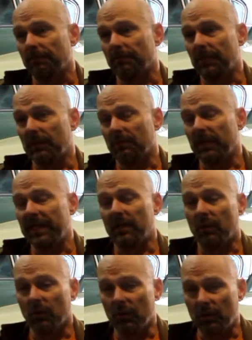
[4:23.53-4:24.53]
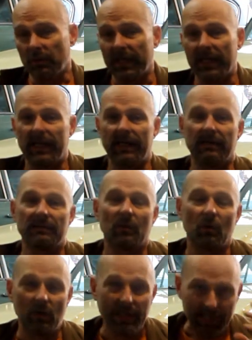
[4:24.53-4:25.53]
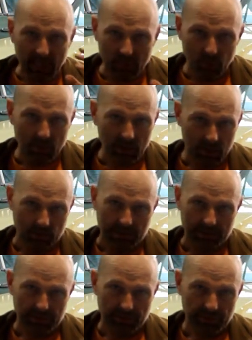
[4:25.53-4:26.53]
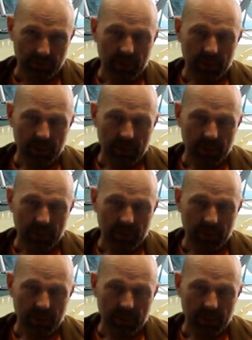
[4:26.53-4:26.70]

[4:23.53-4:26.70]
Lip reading: The right quarter, we had so little to work with.